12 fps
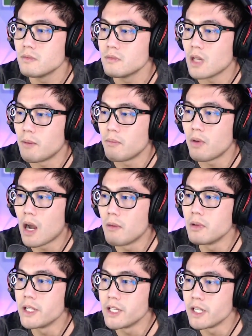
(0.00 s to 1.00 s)
I'm
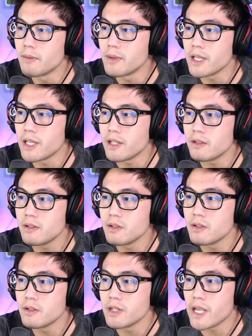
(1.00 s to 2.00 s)
probably going to be,
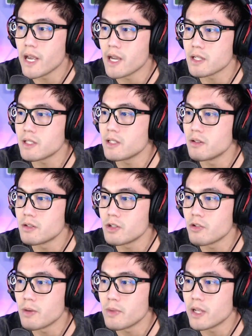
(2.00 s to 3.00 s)
yeah, still
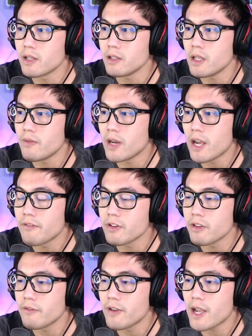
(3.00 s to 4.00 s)
streaming even after
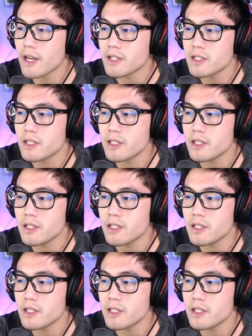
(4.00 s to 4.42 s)
the fact.